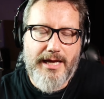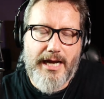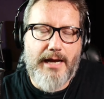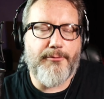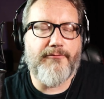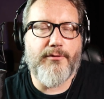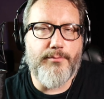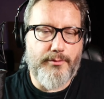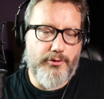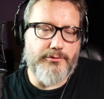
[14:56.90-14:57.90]
I prefer
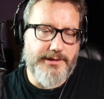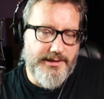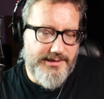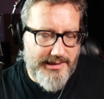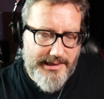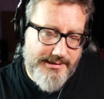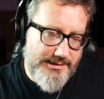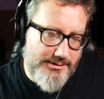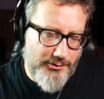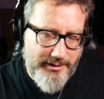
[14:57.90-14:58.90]
boldness. And that's
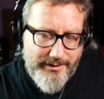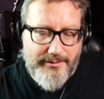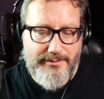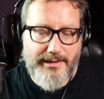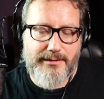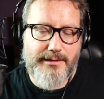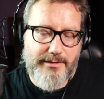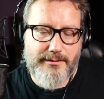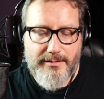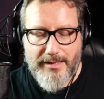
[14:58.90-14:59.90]
sort of the thing that